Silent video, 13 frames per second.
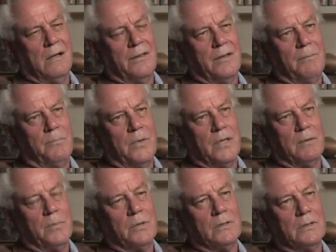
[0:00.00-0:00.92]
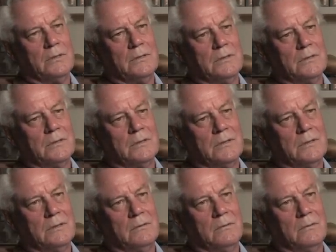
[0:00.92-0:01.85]
The buildings
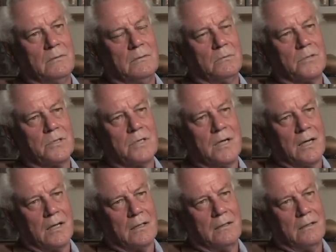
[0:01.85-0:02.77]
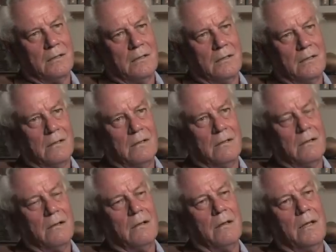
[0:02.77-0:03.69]
were solid.
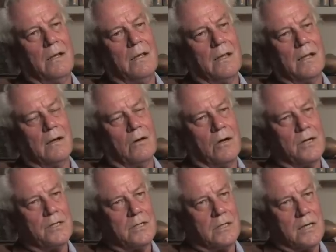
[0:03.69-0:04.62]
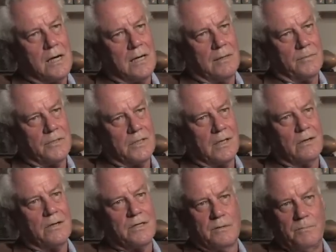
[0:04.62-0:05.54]
They lost columns, they
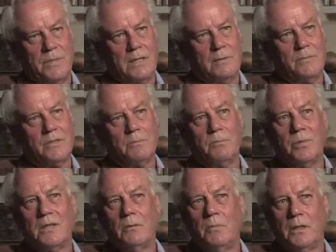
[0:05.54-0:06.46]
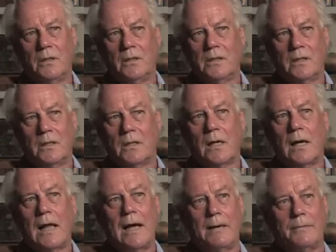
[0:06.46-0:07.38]
lost beams, but the building didn't
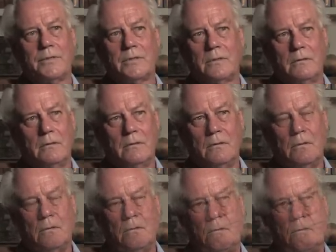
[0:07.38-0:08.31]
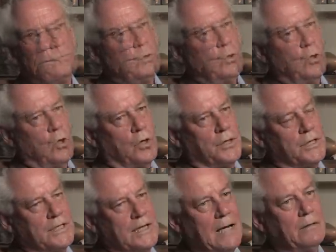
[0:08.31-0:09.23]
collapse. On the
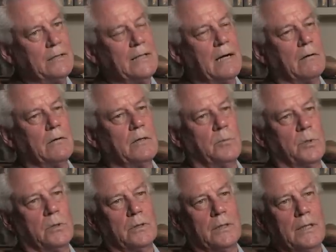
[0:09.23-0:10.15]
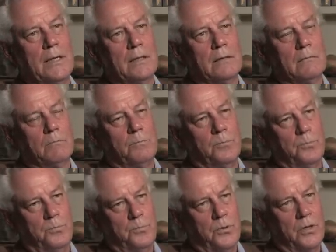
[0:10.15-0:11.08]
south tower, the building hit
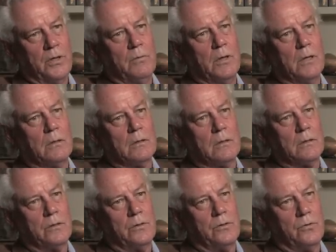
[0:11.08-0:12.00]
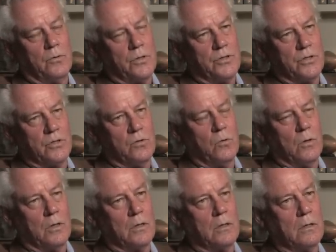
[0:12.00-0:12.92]
pretty well towards a
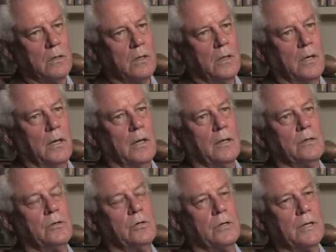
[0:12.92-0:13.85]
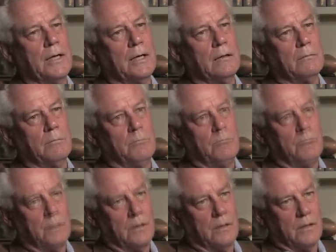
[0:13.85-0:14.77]
corner and took out
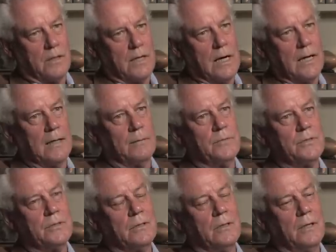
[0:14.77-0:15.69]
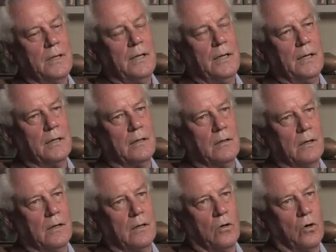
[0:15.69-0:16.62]
the columns
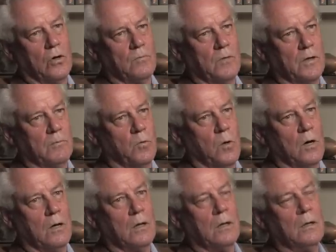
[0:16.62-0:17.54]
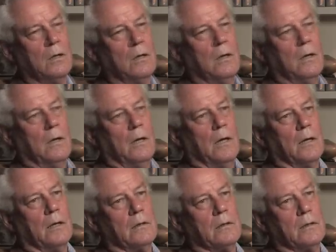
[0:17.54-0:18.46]
along one wall,
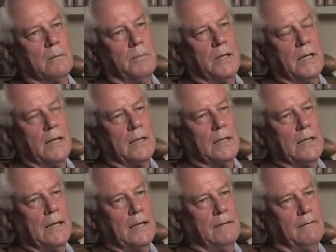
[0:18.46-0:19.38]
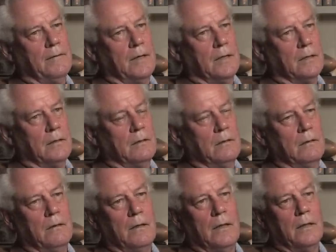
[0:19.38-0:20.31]
and it began to cave
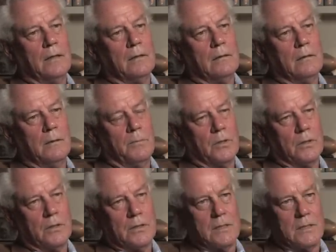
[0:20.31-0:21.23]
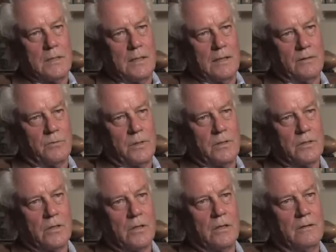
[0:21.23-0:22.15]
in, and the building, as we
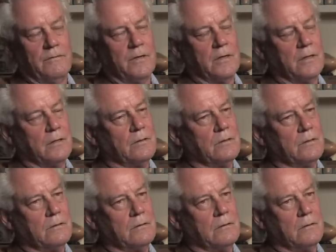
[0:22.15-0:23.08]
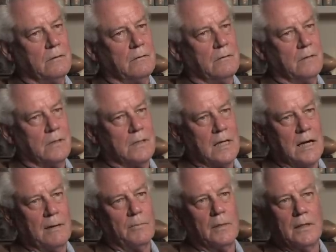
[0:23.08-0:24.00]
saw in the videos, the
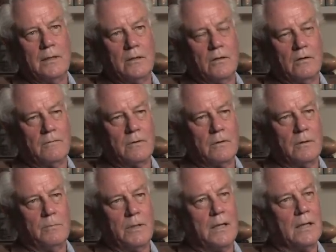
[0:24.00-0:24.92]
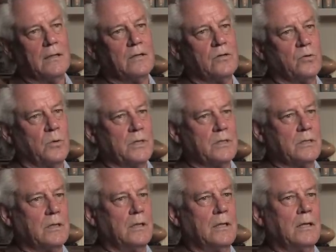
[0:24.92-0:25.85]
top leaned over and began to
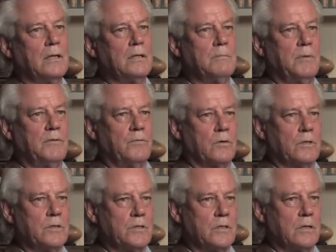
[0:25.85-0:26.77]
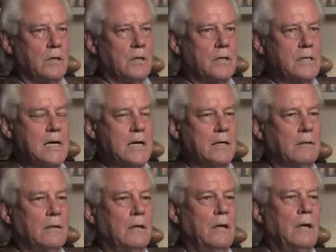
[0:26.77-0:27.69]
twist, and then before it started
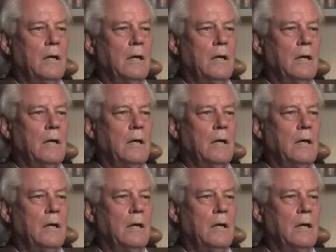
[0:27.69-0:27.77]
down.